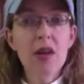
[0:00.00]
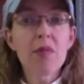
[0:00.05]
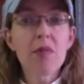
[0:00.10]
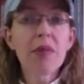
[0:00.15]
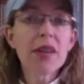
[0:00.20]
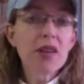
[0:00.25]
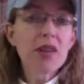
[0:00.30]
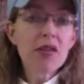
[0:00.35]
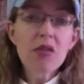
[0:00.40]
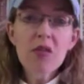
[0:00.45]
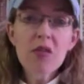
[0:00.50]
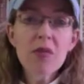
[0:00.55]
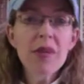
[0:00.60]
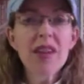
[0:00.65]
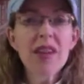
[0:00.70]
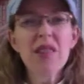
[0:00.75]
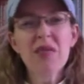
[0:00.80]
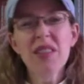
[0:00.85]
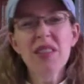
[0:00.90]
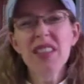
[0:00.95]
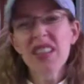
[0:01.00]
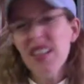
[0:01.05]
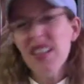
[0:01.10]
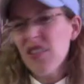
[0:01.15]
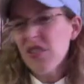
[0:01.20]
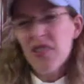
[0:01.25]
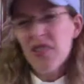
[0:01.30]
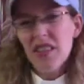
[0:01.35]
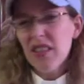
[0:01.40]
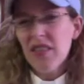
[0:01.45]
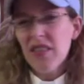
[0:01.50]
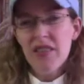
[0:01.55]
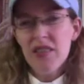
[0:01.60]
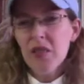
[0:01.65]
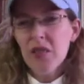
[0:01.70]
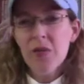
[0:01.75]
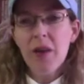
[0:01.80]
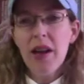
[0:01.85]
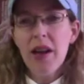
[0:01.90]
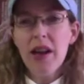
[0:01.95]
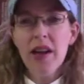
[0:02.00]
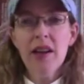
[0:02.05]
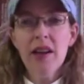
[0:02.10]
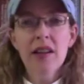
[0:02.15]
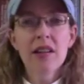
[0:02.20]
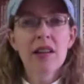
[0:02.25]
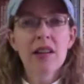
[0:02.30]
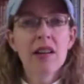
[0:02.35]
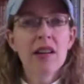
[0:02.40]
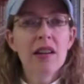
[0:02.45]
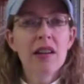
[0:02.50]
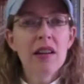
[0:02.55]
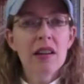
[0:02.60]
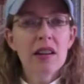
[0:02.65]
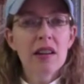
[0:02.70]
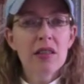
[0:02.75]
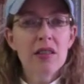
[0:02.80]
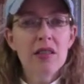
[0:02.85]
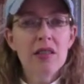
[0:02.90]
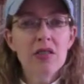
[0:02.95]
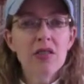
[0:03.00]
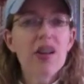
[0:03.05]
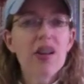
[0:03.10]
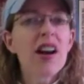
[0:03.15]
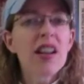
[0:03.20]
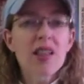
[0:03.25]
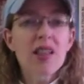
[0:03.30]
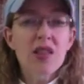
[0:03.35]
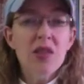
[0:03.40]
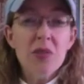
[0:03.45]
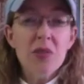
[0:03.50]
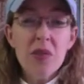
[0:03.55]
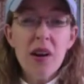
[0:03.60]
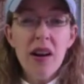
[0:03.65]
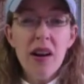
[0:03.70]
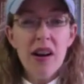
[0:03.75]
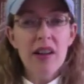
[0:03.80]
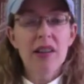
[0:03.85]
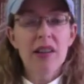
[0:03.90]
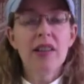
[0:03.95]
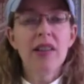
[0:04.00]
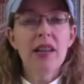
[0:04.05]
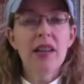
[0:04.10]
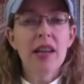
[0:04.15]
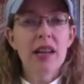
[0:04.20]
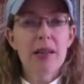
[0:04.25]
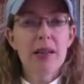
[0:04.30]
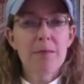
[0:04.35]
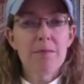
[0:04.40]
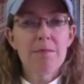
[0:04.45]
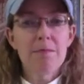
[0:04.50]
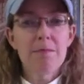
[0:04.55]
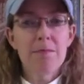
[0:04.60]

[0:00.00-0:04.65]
but nobody really goes out of their way to try too hard in the game,